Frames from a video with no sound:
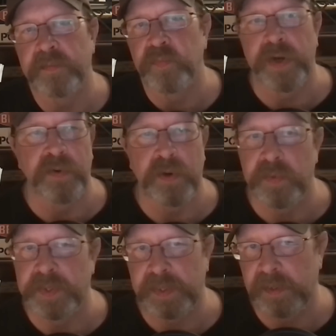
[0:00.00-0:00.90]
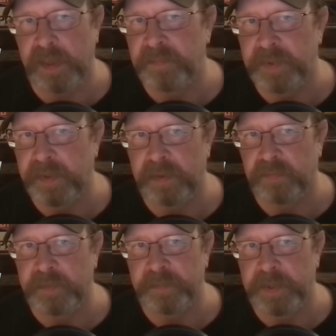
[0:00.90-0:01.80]
we don't know what the alignment there
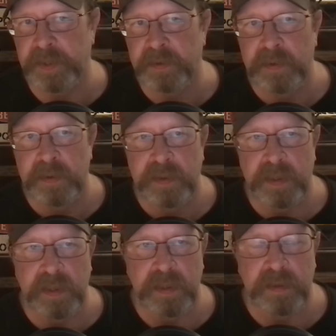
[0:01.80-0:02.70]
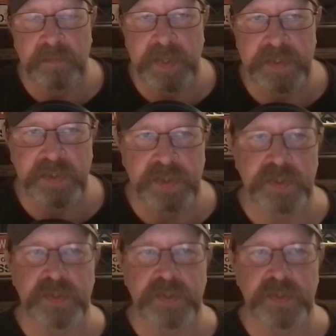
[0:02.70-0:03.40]
would be. It's just